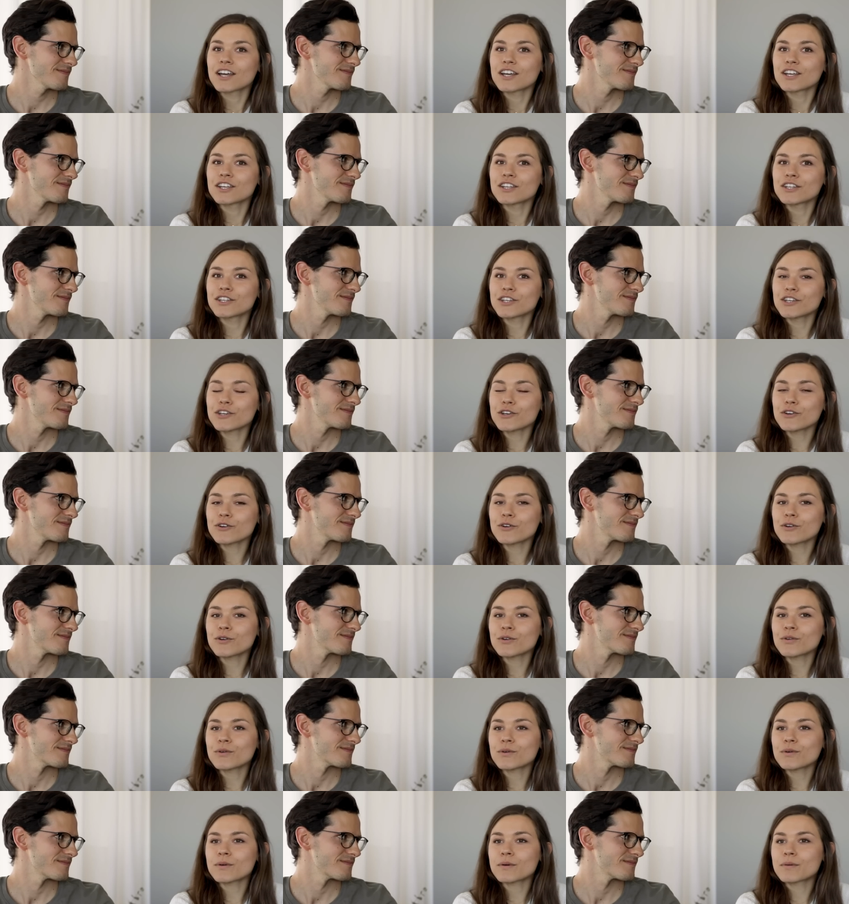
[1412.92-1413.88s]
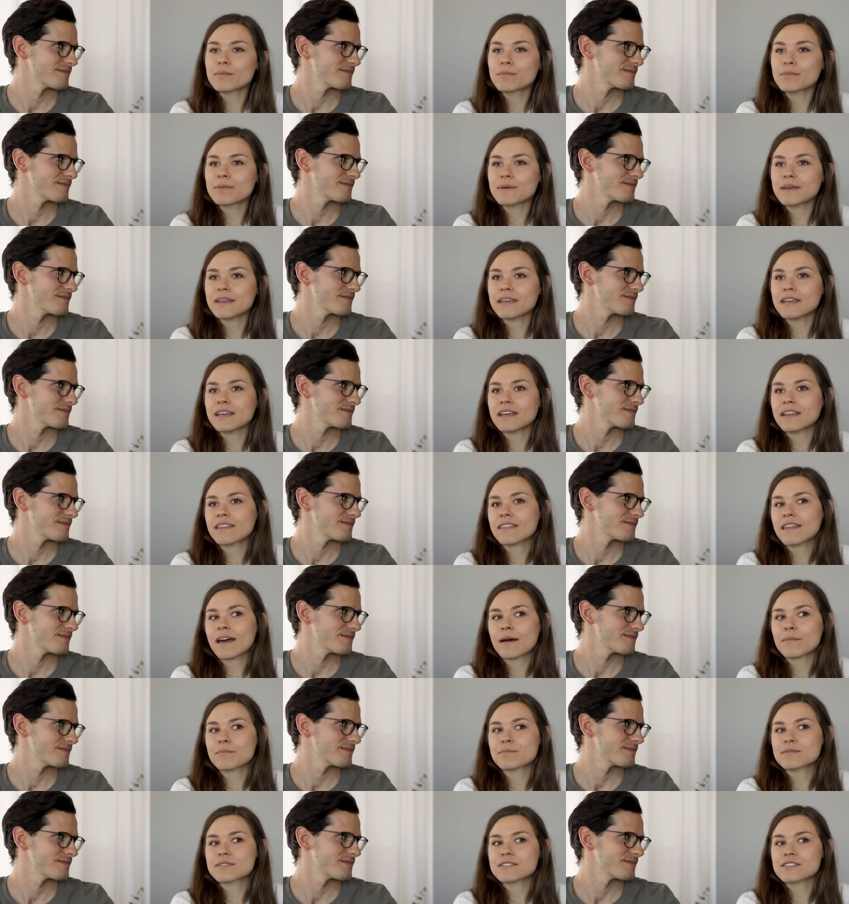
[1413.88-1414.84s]
Speaker 1: you be in
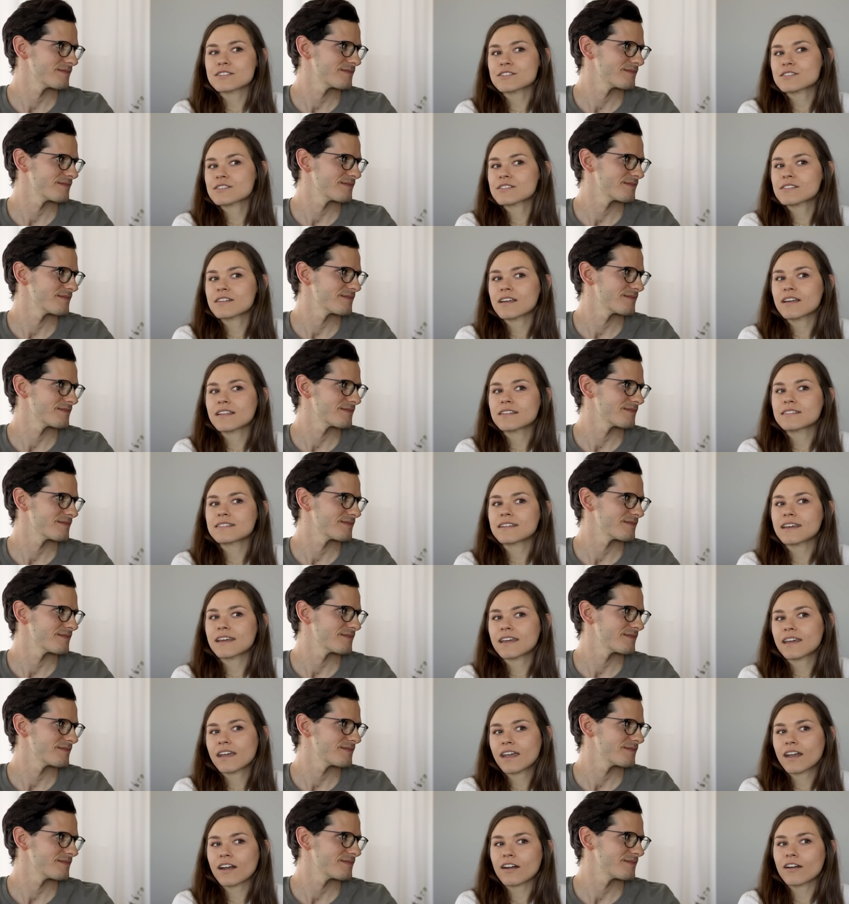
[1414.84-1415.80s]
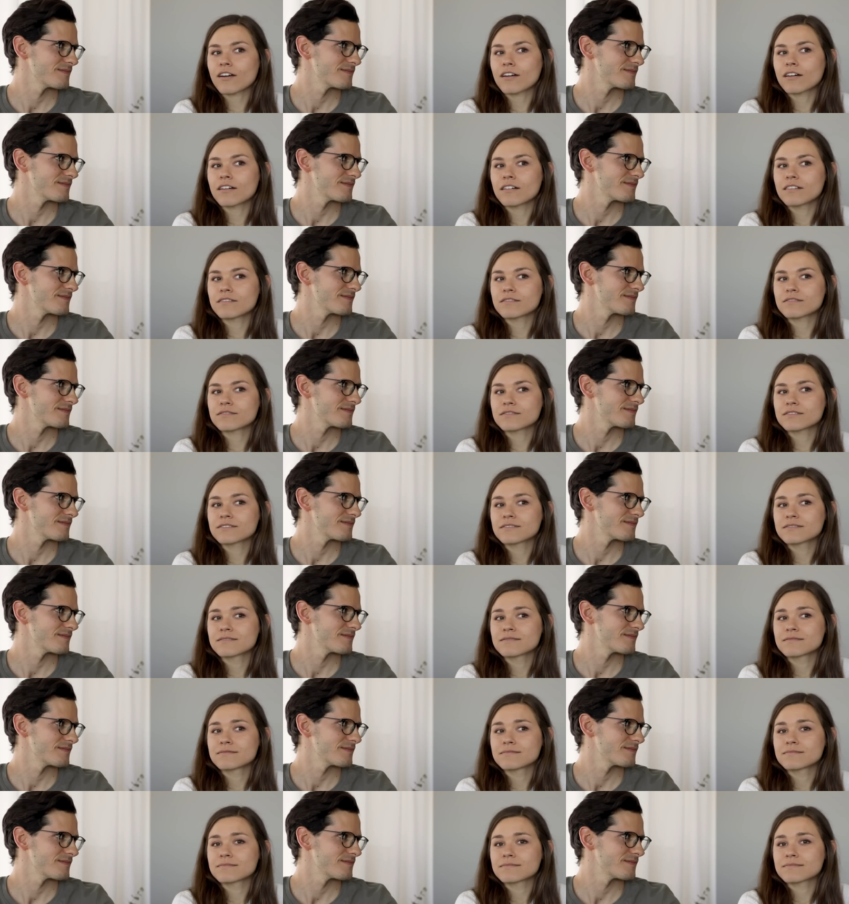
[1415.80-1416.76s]
that position and take care of
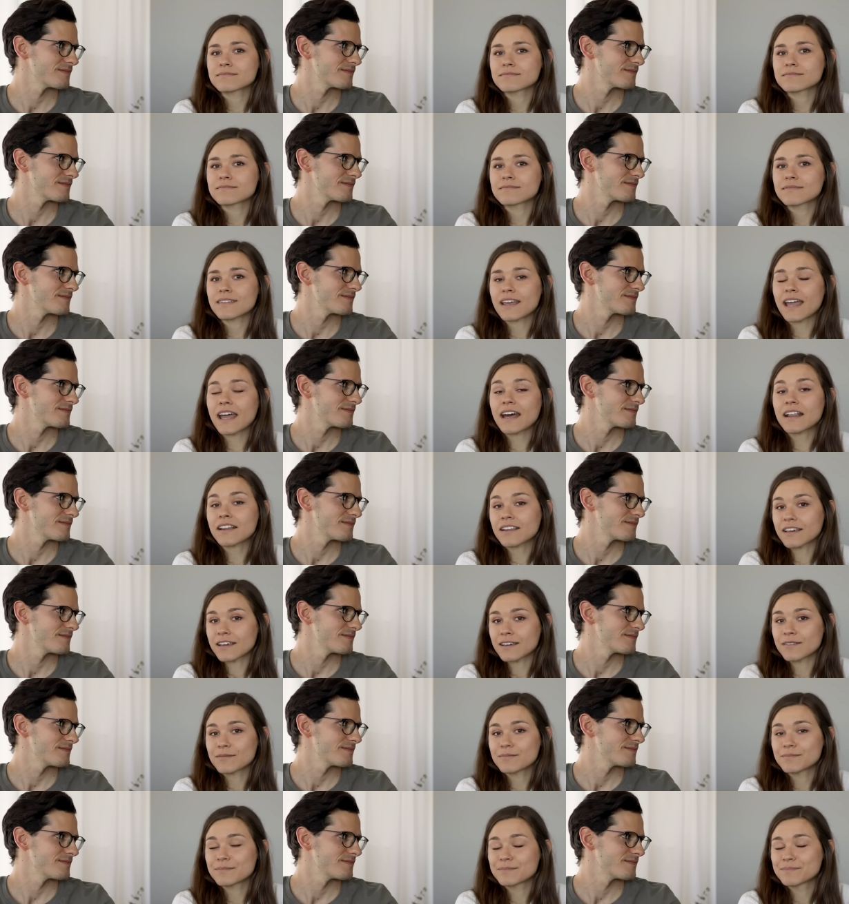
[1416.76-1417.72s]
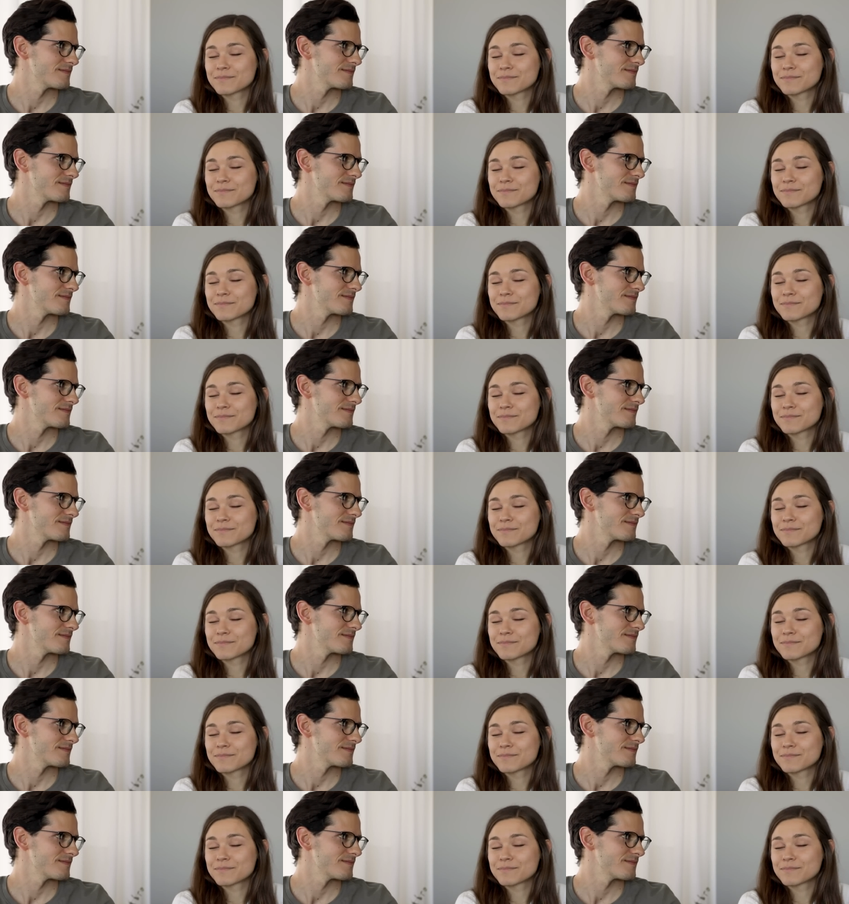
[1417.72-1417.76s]
Ellie.